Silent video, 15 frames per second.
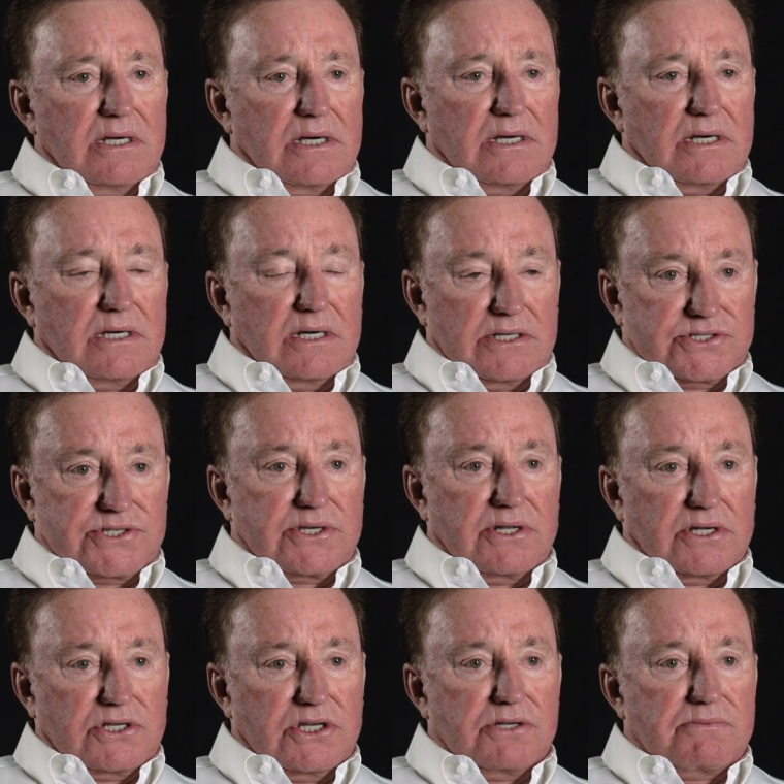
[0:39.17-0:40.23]
uh,
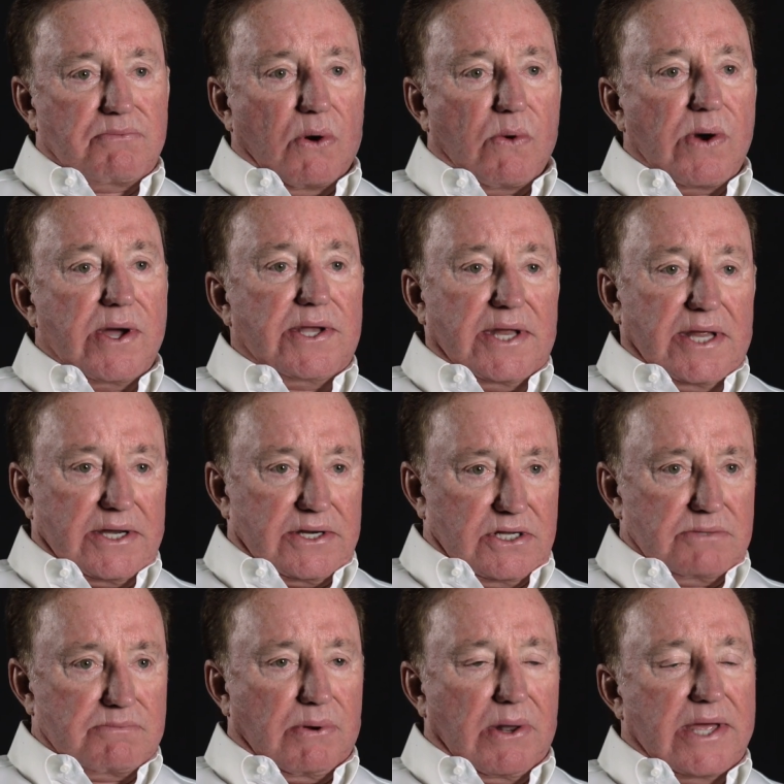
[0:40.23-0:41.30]
a, a, good point and a
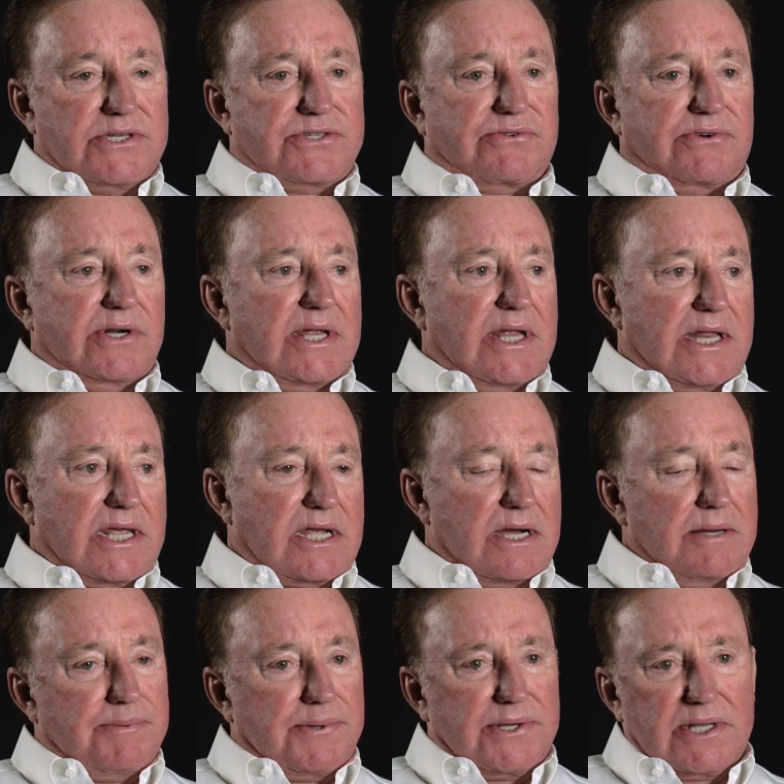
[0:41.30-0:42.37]
good place for any
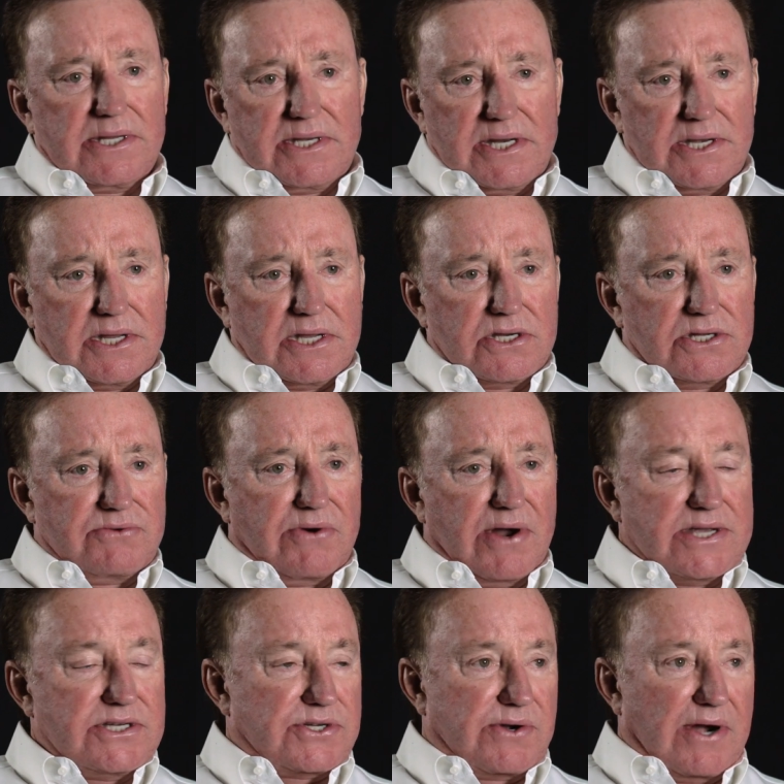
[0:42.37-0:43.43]
company and any good
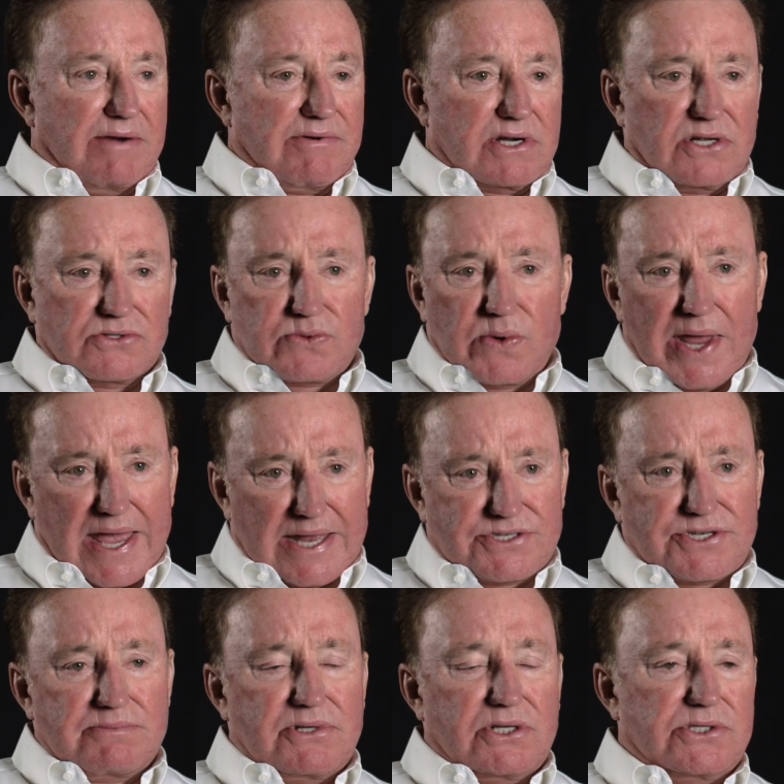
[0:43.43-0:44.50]
race driver because we had
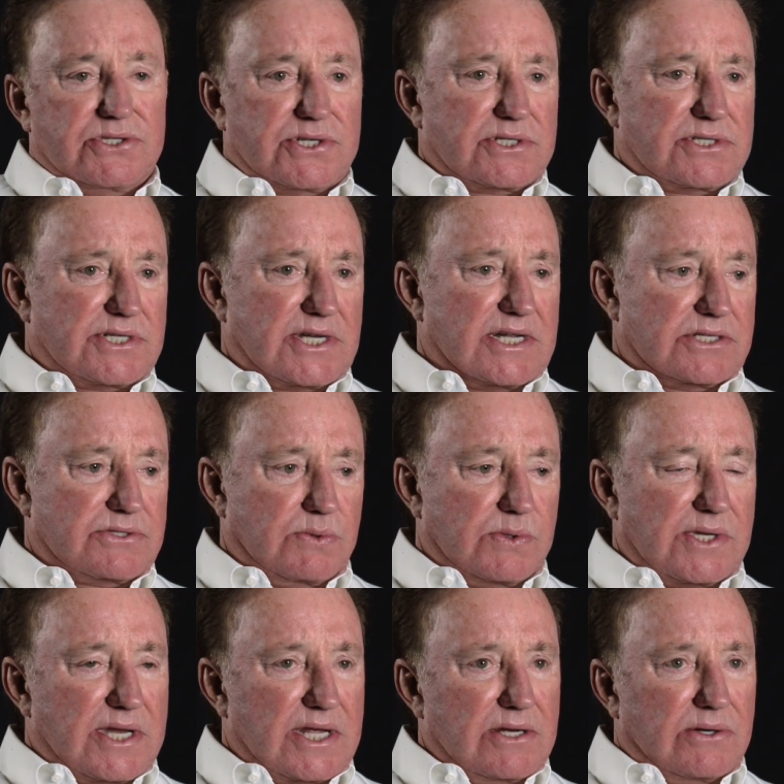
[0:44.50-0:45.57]
some good success
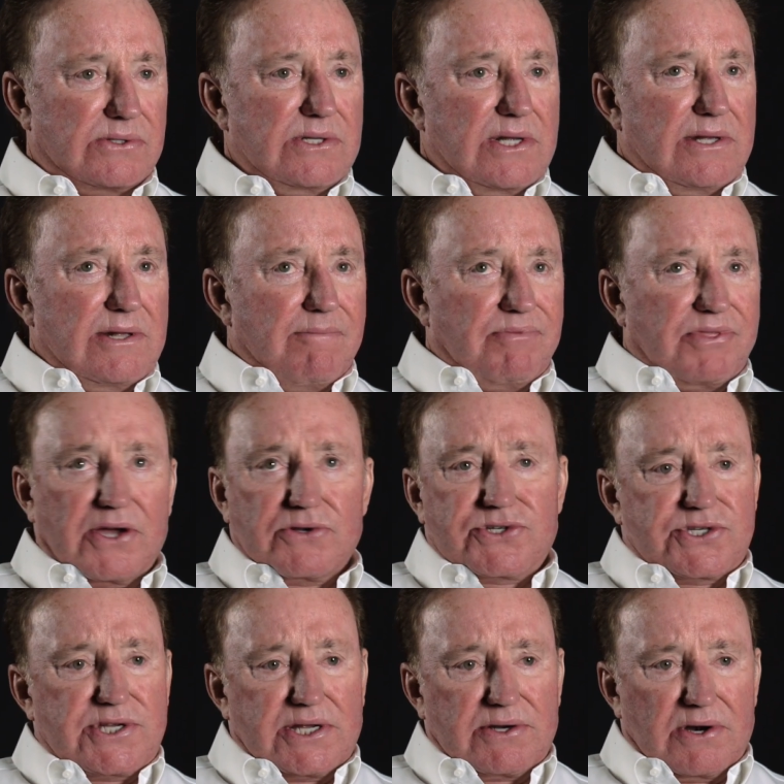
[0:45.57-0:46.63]
with Dale
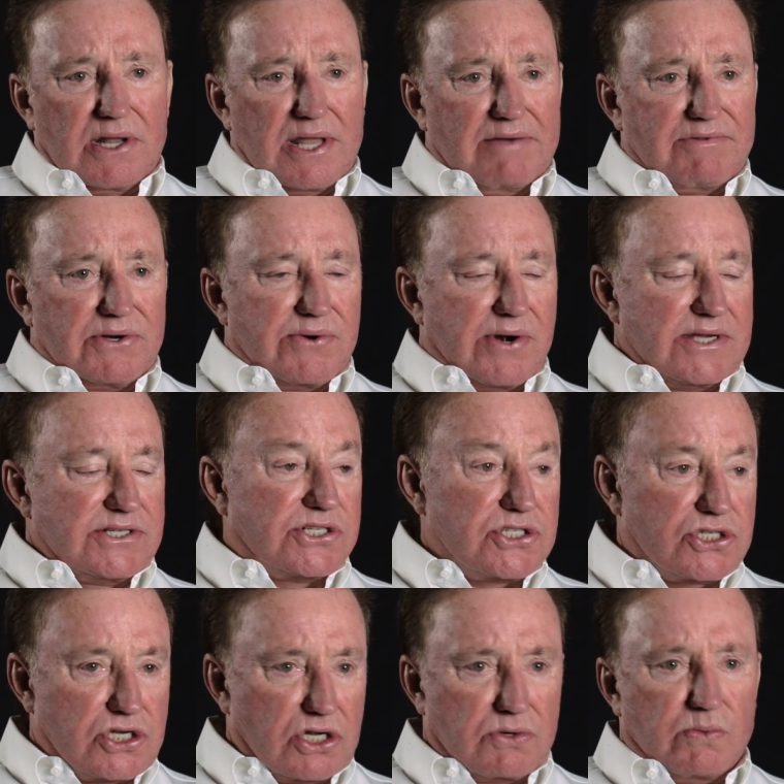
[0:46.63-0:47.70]
those 10 or 11 races.
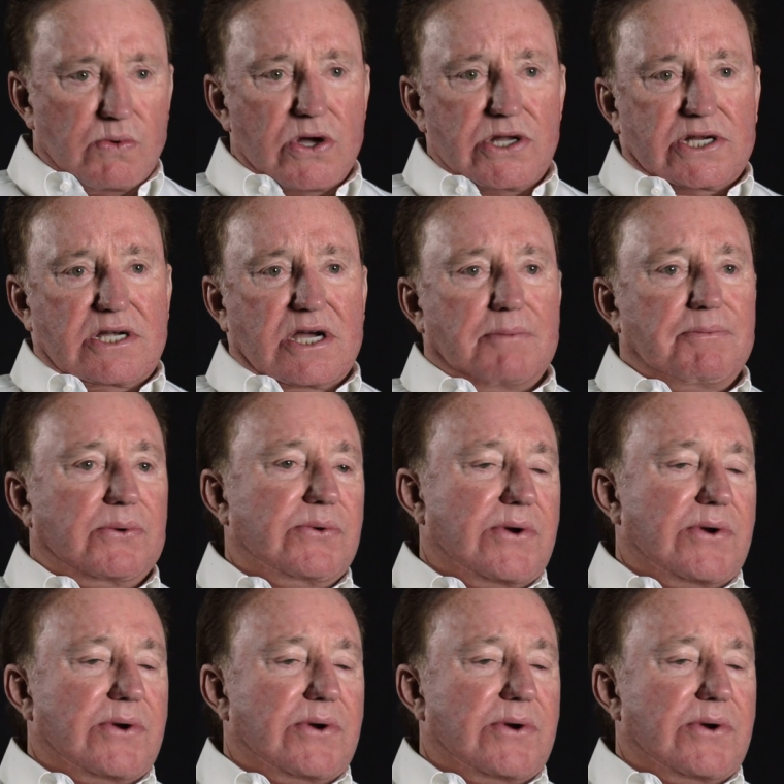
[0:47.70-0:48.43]
Should have won a couple